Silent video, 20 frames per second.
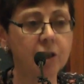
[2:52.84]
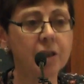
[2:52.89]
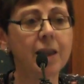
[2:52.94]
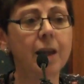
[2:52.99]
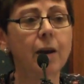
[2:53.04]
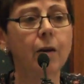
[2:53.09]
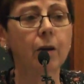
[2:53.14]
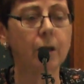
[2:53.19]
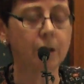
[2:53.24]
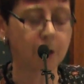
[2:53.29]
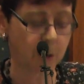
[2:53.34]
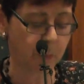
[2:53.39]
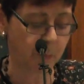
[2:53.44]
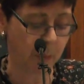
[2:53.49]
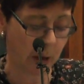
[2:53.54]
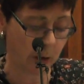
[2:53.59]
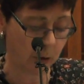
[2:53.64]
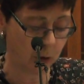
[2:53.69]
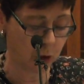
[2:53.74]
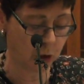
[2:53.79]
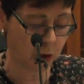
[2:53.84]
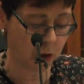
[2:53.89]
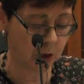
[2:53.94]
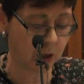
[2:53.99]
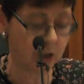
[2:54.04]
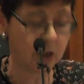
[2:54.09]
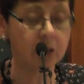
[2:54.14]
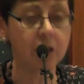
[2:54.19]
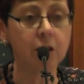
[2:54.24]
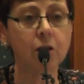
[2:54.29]
as their exposure
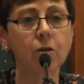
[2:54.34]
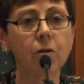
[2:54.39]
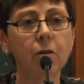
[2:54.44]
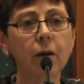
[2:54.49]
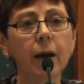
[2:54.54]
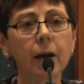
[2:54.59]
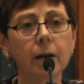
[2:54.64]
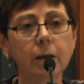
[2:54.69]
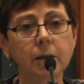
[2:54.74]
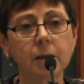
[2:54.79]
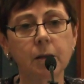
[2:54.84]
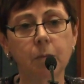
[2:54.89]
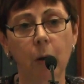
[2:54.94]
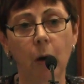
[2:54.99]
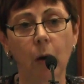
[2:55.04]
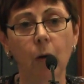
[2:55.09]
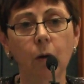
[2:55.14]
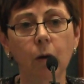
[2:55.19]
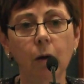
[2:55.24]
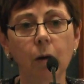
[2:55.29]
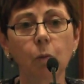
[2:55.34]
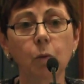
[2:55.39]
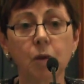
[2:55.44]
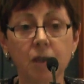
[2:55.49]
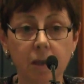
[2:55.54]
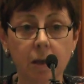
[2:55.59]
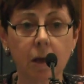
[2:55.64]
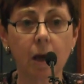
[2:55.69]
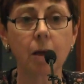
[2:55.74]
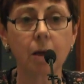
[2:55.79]
to cigarette smoke
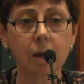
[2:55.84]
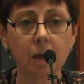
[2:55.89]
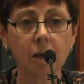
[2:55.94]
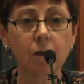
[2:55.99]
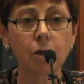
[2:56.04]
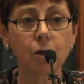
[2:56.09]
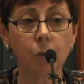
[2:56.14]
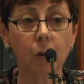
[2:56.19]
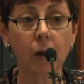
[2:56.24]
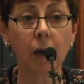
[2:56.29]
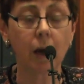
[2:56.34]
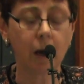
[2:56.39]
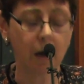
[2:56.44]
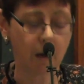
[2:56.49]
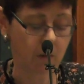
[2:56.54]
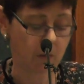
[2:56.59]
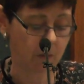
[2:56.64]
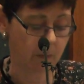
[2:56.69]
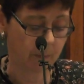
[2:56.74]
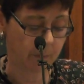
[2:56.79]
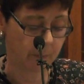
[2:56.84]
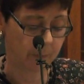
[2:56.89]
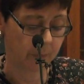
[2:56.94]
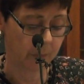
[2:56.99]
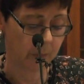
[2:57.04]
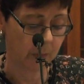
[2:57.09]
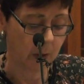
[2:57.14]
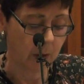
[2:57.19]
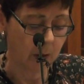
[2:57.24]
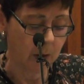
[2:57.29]
was taken into account.
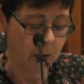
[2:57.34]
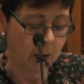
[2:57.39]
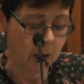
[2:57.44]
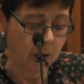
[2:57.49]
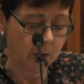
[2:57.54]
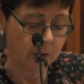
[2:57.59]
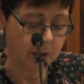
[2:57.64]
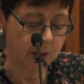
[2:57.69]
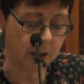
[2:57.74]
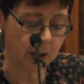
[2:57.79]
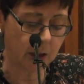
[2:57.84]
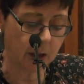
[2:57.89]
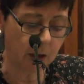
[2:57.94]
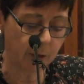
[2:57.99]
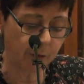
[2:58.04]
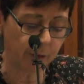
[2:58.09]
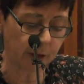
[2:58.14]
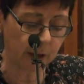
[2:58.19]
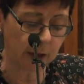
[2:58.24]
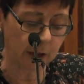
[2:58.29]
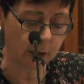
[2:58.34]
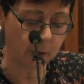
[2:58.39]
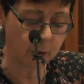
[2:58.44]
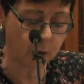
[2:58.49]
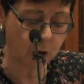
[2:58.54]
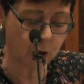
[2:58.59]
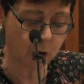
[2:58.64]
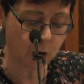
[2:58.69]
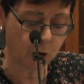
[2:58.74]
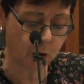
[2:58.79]
The significantly
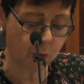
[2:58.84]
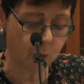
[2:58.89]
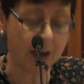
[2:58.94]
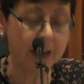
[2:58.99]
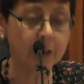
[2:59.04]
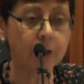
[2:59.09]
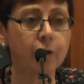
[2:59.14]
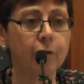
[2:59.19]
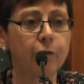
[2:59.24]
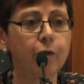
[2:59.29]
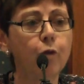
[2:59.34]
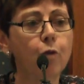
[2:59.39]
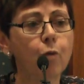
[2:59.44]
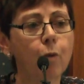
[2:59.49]
reduced rates of